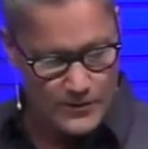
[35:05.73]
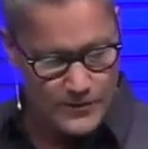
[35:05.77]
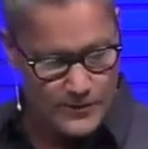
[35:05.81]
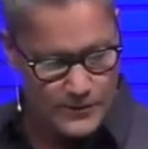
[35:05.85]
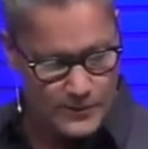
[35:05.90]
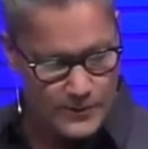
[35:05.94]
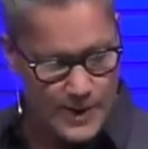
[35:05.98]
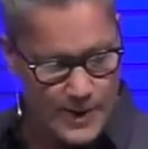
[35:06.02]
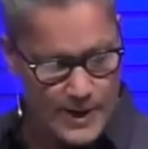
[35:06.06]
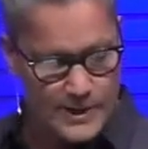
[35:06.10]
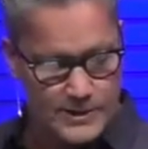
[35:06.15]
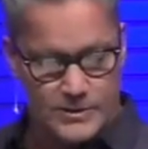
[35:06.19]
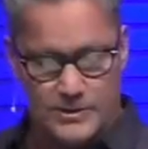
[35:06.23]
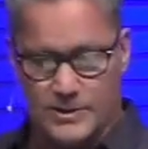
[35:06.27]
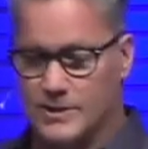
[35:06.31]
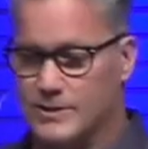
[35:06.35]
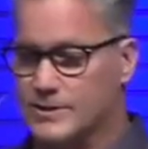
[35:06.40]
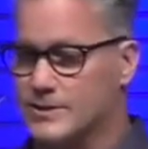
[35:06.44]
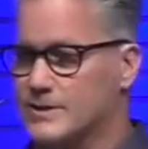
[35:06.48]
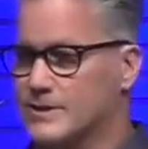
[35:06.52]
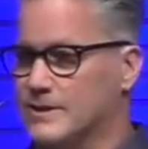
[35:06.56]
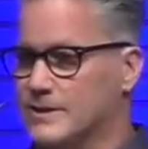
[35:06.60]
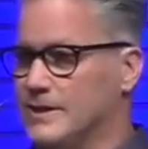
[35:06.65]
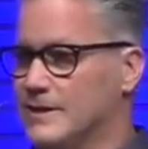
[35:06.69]
the
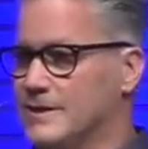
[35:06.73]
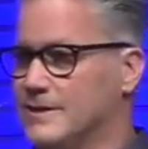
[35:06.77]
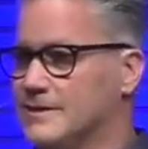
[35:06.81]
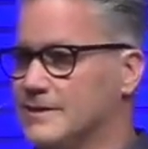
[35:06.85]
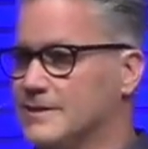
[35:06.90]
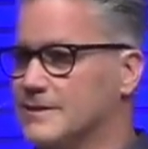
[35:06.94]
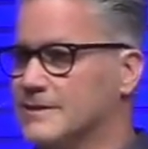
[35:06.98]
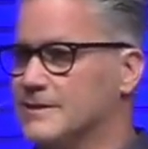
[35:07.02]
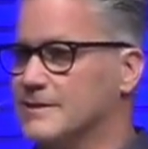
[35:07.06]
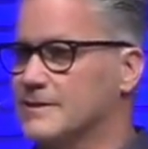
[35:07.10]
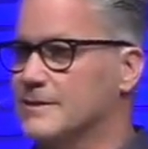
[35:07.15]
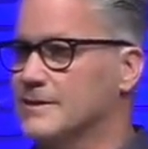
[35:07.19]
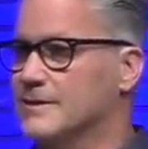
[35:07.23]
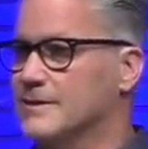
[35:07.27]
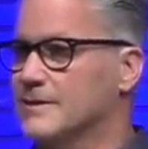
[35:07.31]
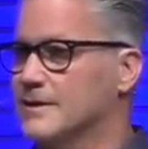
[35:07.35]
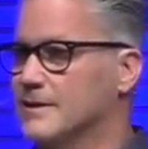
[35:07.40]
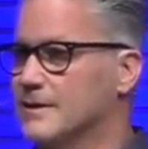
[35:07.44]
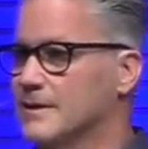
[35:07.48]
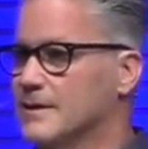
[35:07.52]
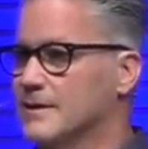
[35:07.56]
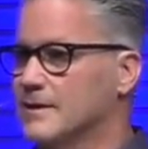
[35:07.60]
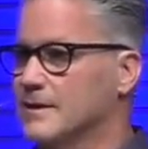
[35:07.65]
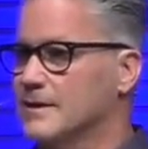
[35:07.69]
righteousness
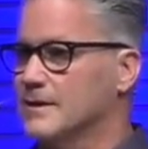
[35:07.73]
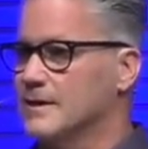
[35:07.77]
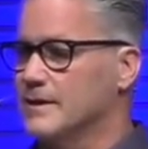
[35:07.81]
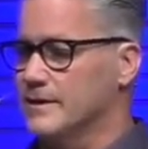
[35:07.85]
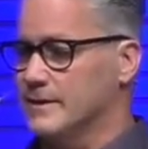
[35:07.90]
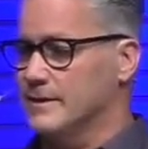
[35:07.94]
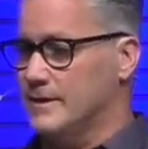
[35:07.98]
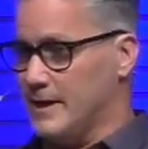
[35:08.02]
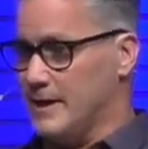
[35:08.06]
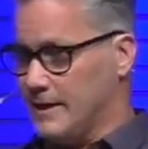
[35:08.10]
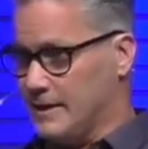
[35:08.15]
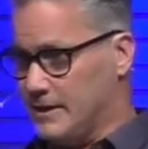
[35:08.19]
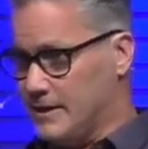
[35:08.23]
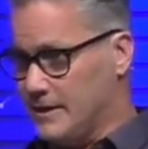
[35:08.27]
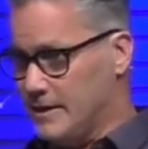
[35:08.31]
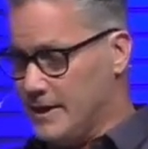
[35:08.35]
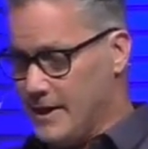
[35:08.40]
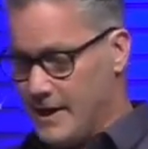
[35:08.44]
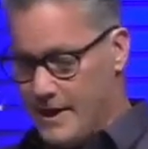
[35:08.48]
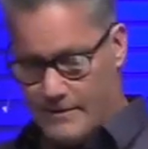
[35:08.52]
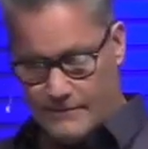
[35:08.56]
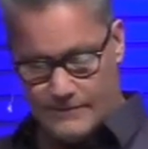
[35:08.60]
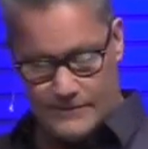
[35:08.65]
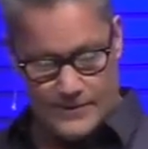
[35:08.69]
that I could
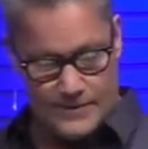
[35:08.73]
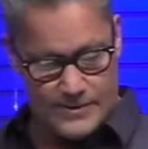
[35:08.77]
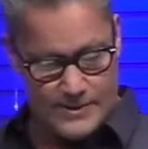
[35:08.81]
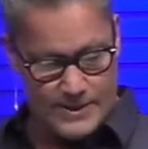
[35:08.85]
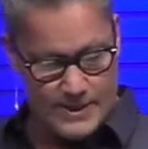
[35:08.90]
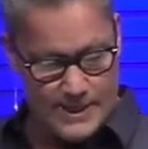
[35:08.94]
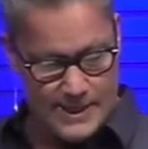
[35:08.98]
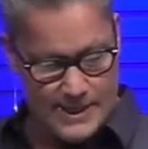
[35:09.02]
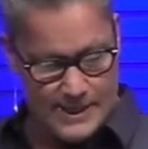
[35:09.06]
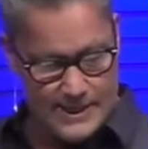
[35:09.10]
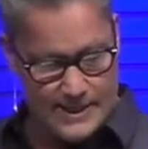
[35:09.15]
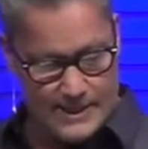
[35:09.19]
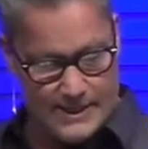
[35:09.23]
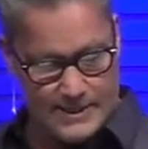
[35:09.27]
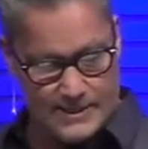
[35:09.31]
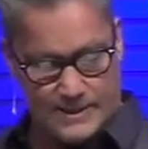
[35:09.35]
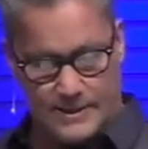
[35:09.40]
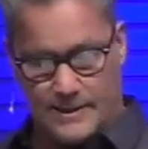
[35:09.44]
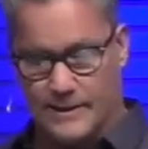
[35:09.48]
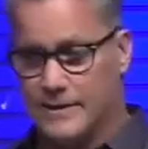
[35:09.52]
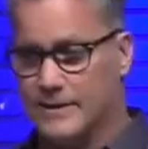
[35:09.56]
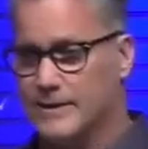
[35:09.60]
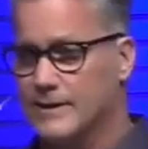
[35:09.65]
ever need,